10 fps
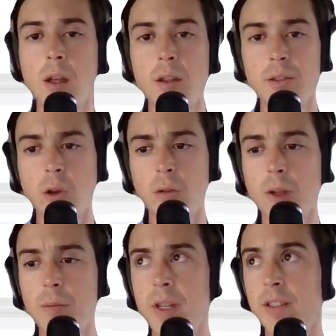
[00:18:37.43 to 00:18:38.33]
So
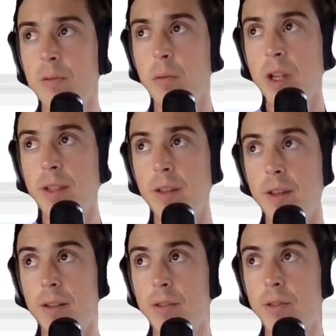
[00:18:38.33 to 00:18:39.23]
let me explain
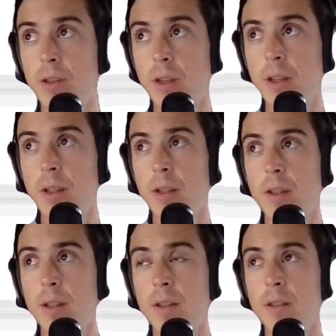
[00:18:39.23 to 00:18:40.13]
this.
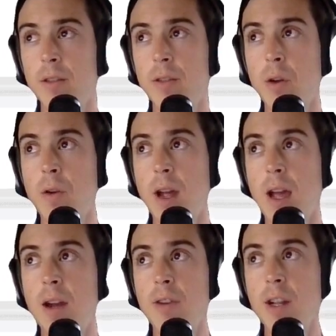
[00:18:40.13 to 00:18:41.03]
So
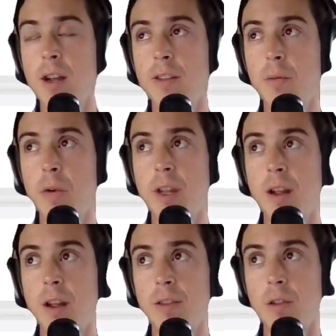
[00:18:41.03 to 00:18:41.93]
every customer that
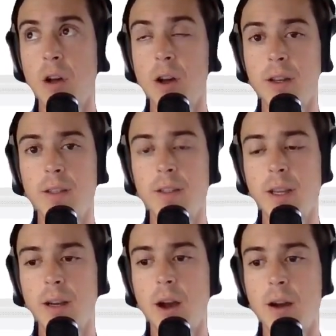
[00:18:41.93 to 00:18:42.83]
has a login
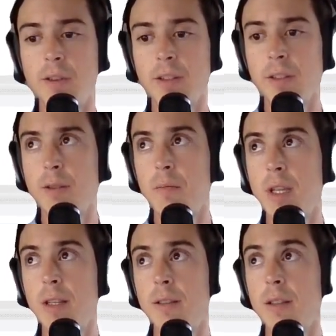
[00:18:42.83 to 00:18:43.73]
date obviously
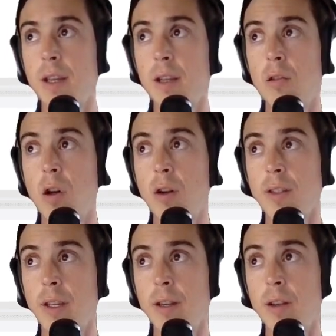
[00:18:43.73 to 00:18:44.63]
means that they
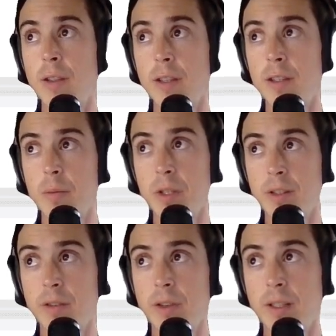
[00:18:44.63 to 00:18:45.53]
logged in on this
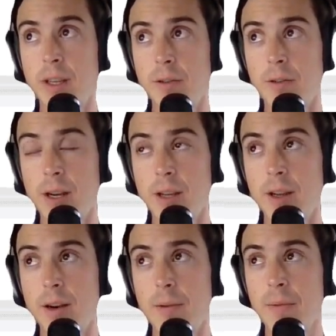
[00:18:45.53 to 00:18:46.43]
specific date right
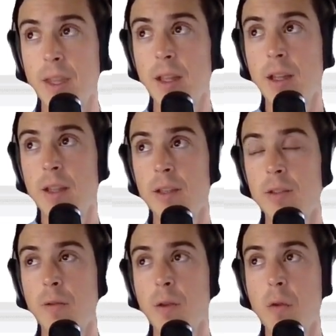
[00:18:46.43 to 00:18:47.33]
here. So
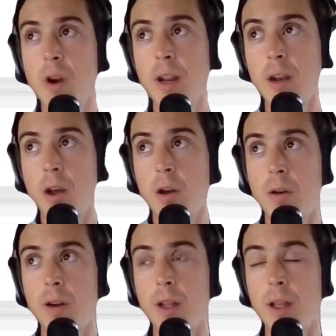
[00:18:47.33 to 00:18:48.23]
if we want to know